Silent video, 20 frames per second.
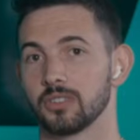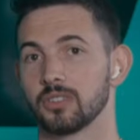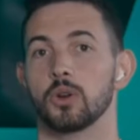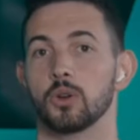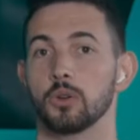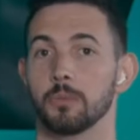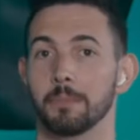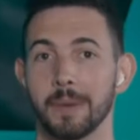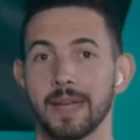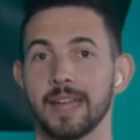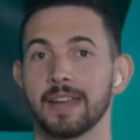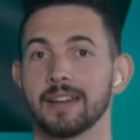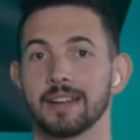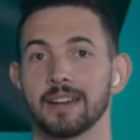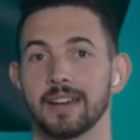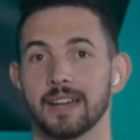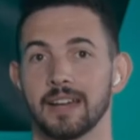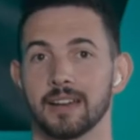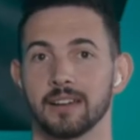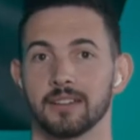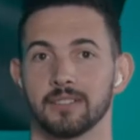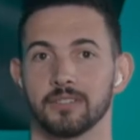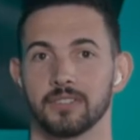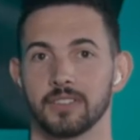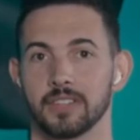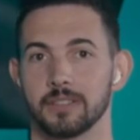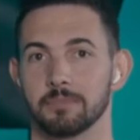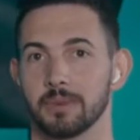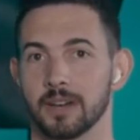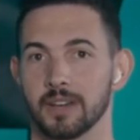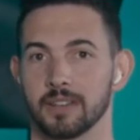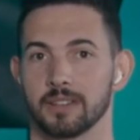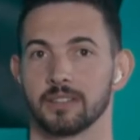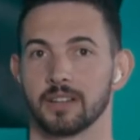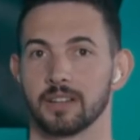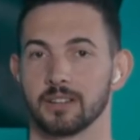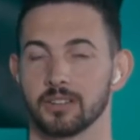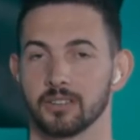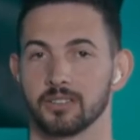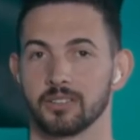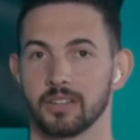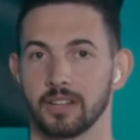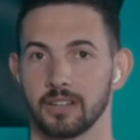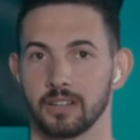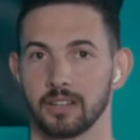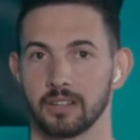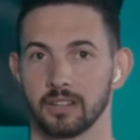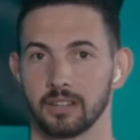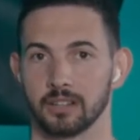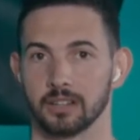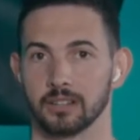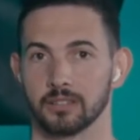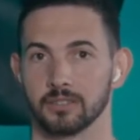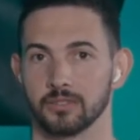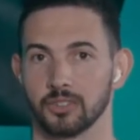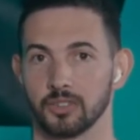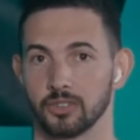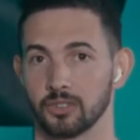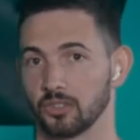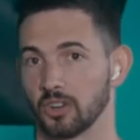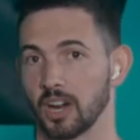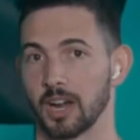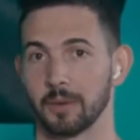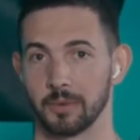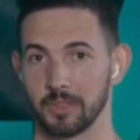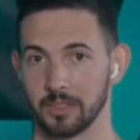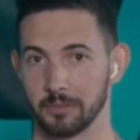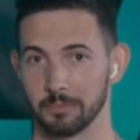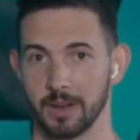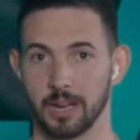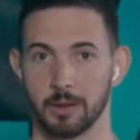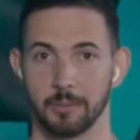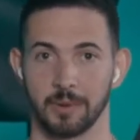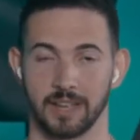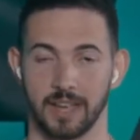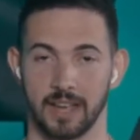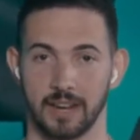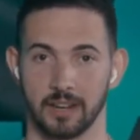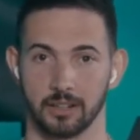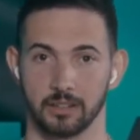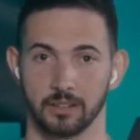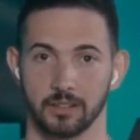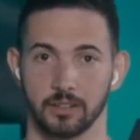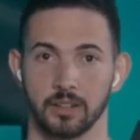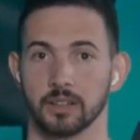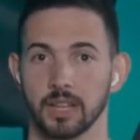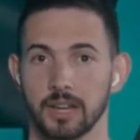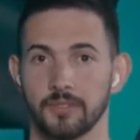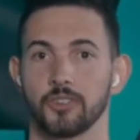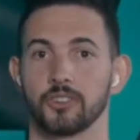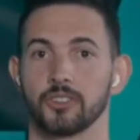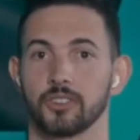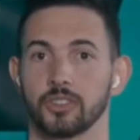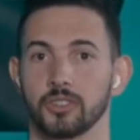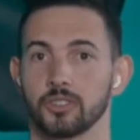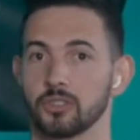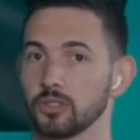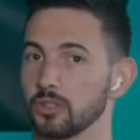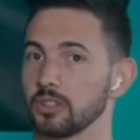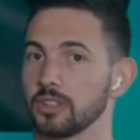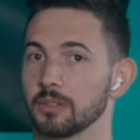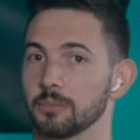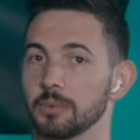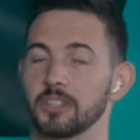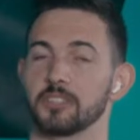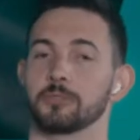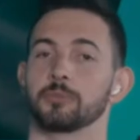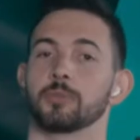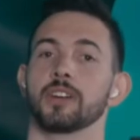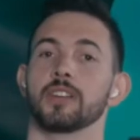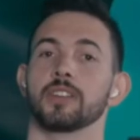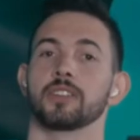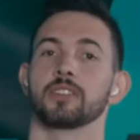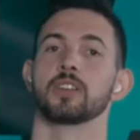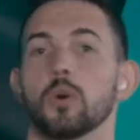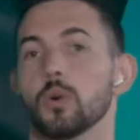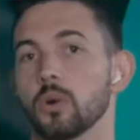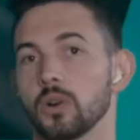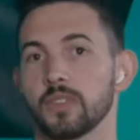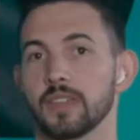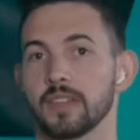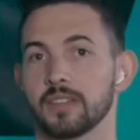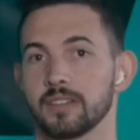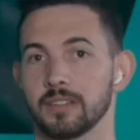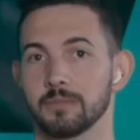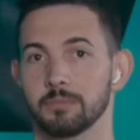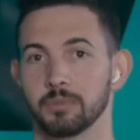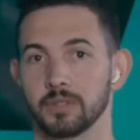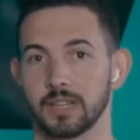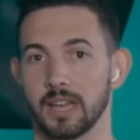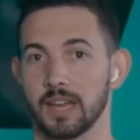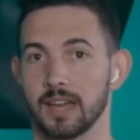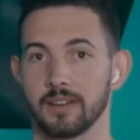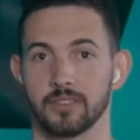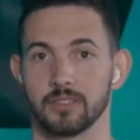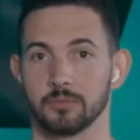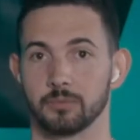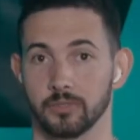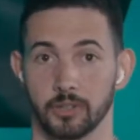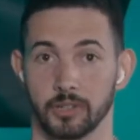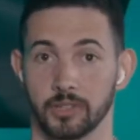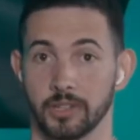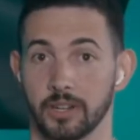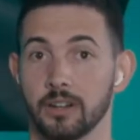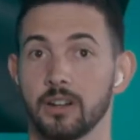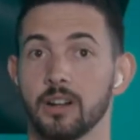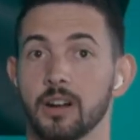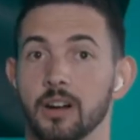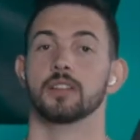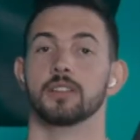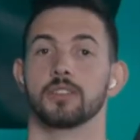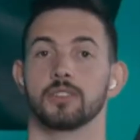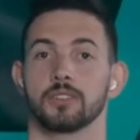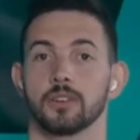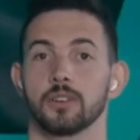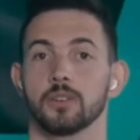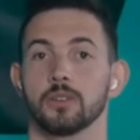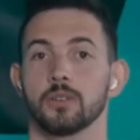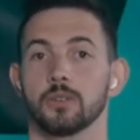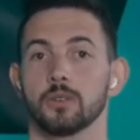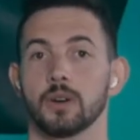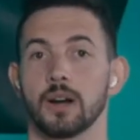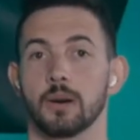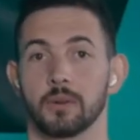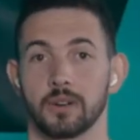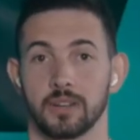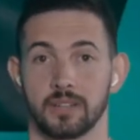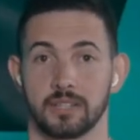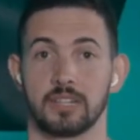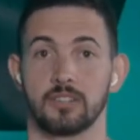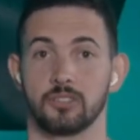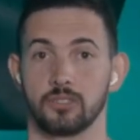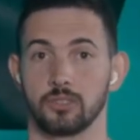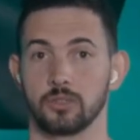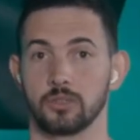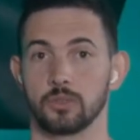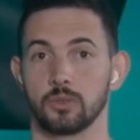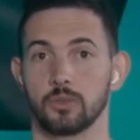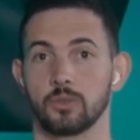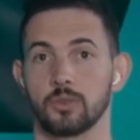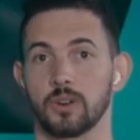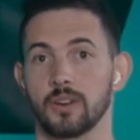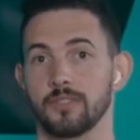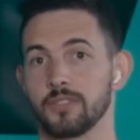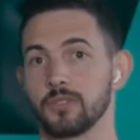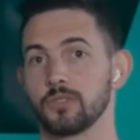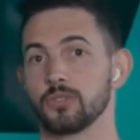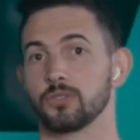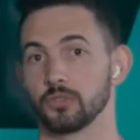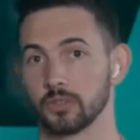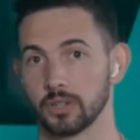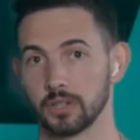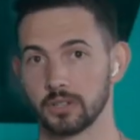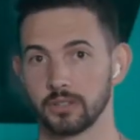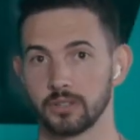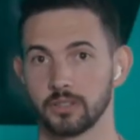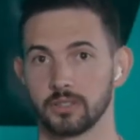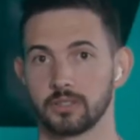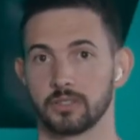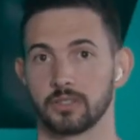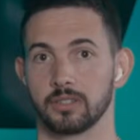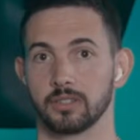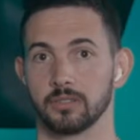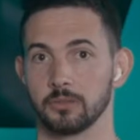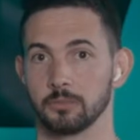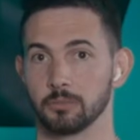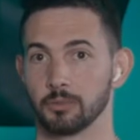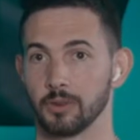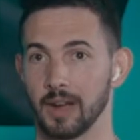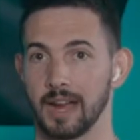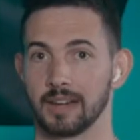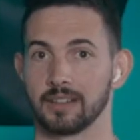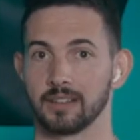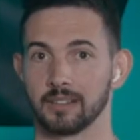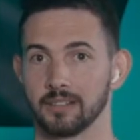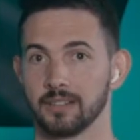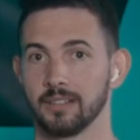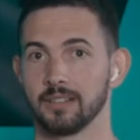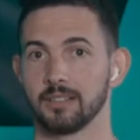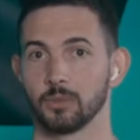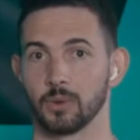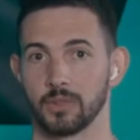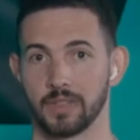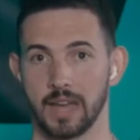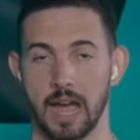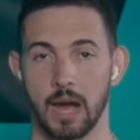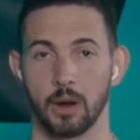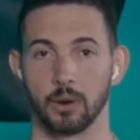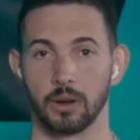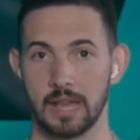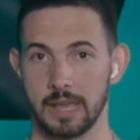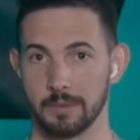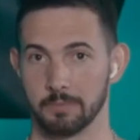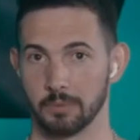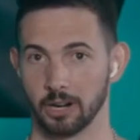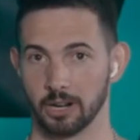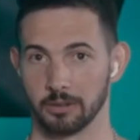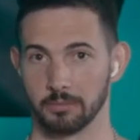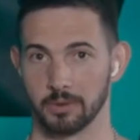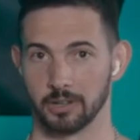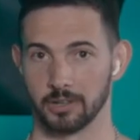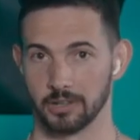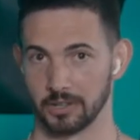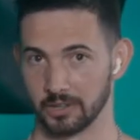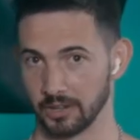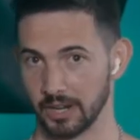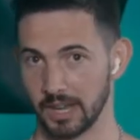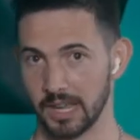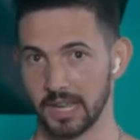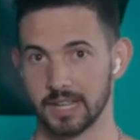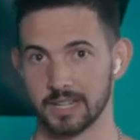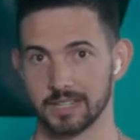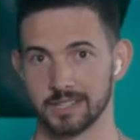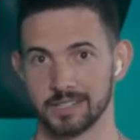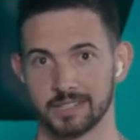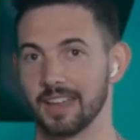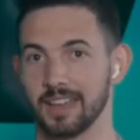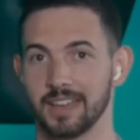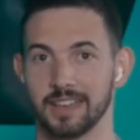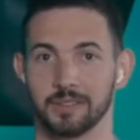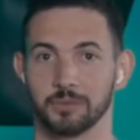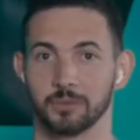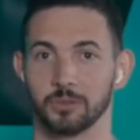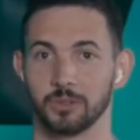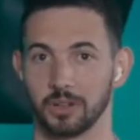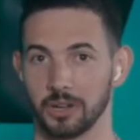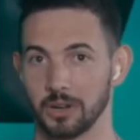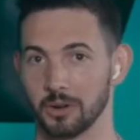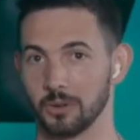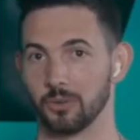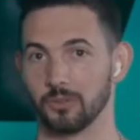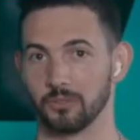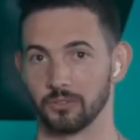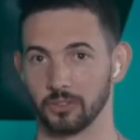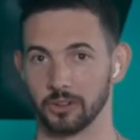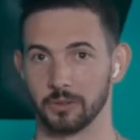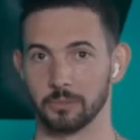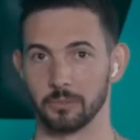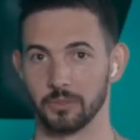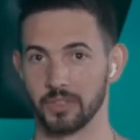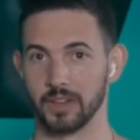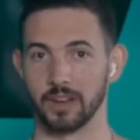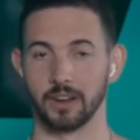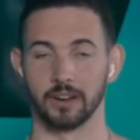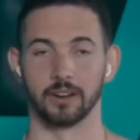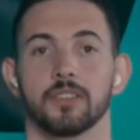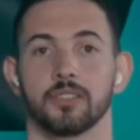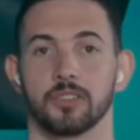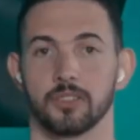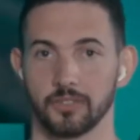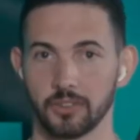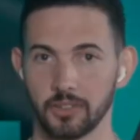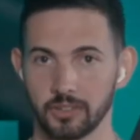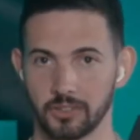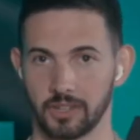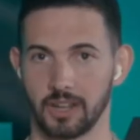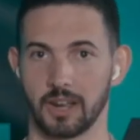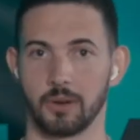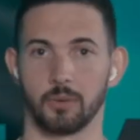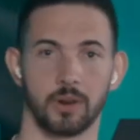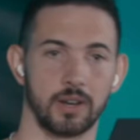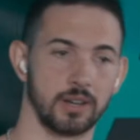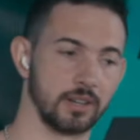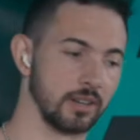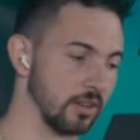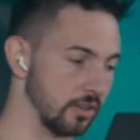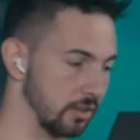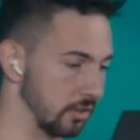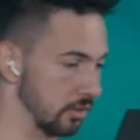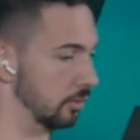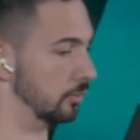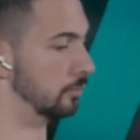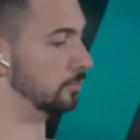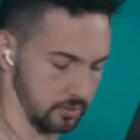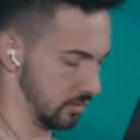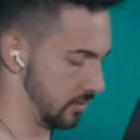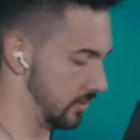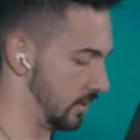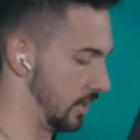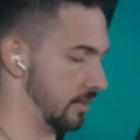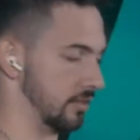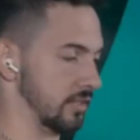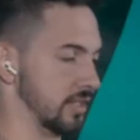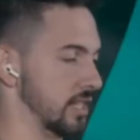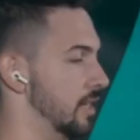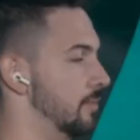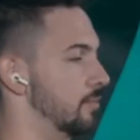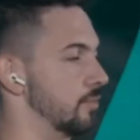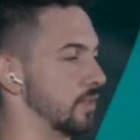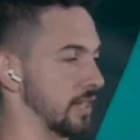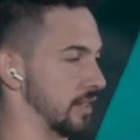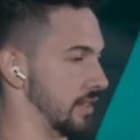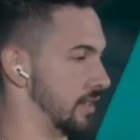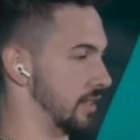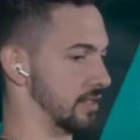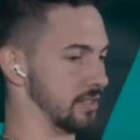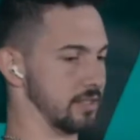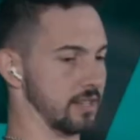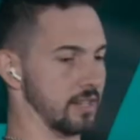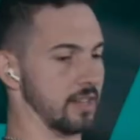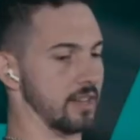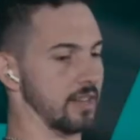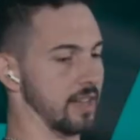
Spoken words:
who may not have the best understanding of describing the biomechanical leverages during the bench press, or they simply haven't learned at all. So I want to teach you a few drills to practice this without a barbell in your hands, and we'll go from there. So the first thing I want you to do, sit up like this.